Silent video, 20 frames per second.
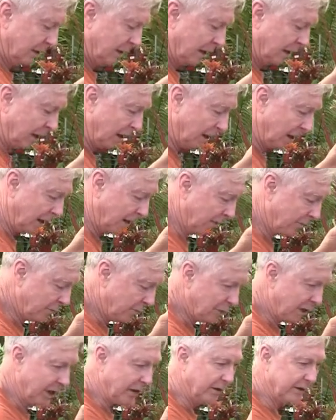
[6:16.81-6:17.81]

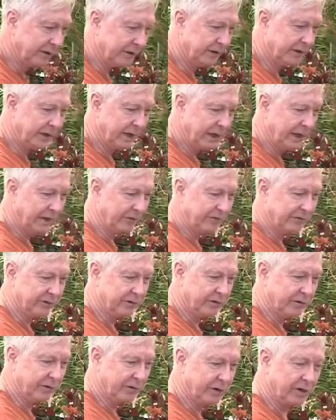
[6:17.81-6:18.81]
Well, yes,
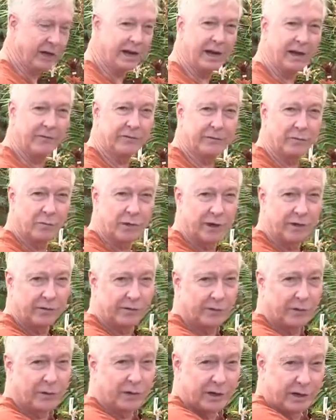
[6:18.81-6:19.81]
and you didn't have to wait
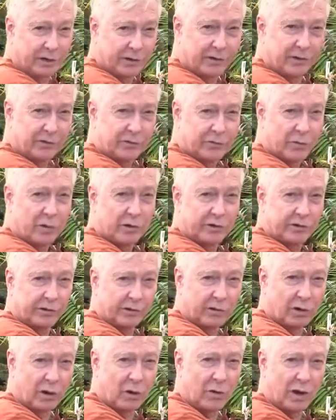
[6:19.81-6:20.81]
30 years for it to
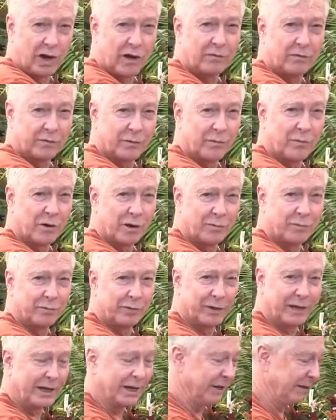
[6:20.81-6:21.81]
grow out from one
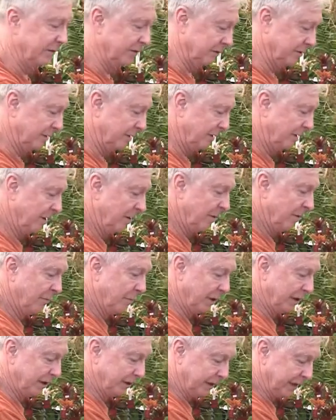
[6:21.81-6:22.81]
plant.
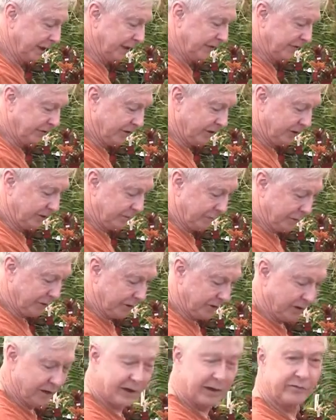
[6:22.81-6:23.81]
But yes,
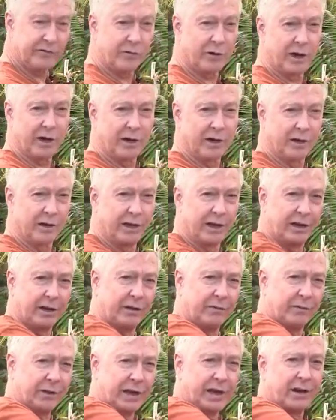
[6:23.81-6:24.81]
Barry, that's right. An
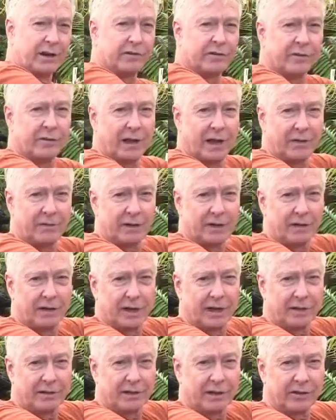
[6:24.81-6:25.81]
advantage of having it
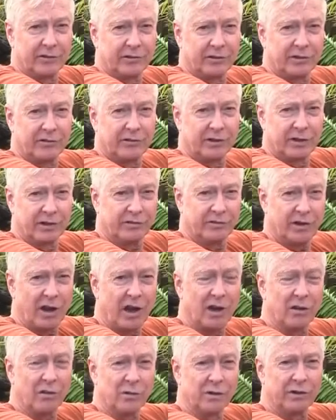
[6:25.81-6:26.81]
like this is that it's
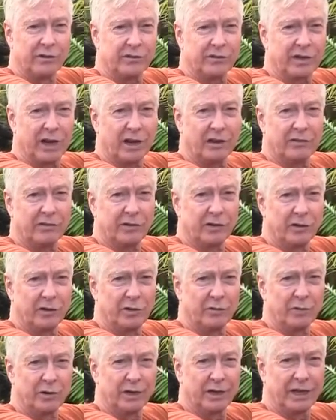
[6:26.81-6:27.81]
hollow inside, so you
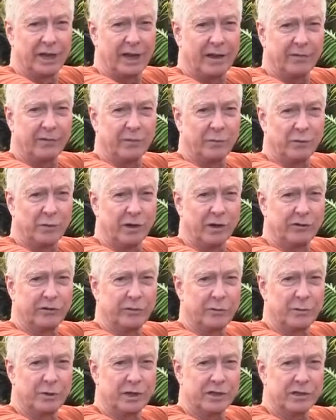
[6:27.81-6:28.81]
don't really have to worry
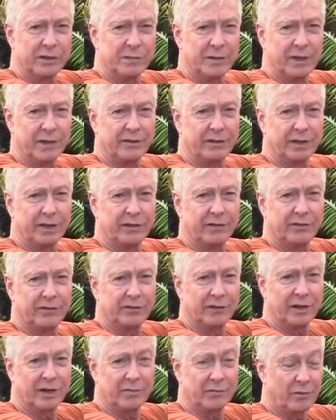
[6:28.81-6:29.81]
too much about the
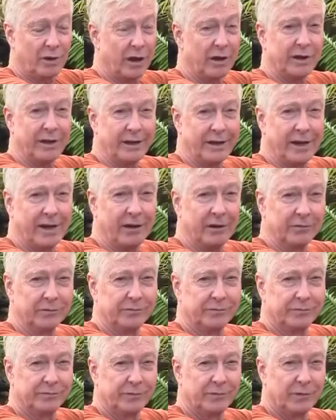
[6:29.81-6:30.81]
inside rotting out.
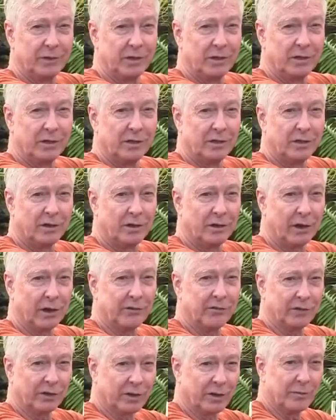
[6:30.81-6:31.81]
All right,
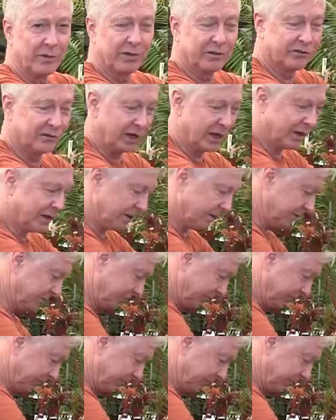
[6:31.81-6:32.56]
so give me a second.